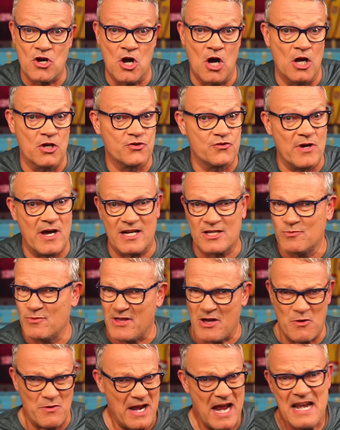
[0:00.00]
contracts
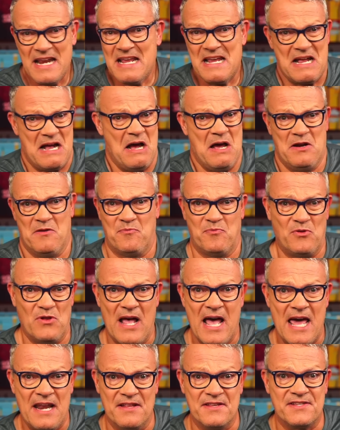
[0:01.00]
without any kind of plan,